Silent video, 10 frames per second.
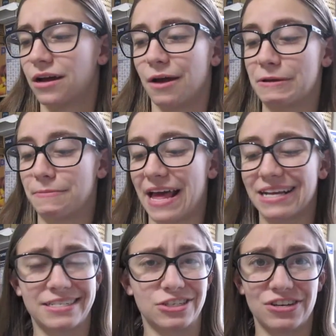I mean,
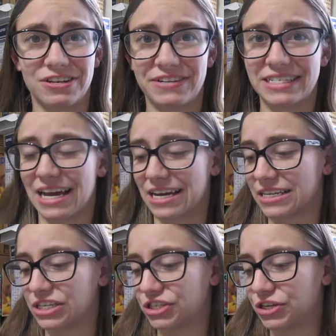plastic, you can
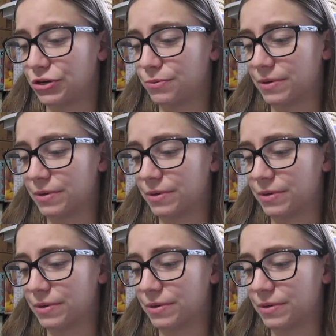recycle it too,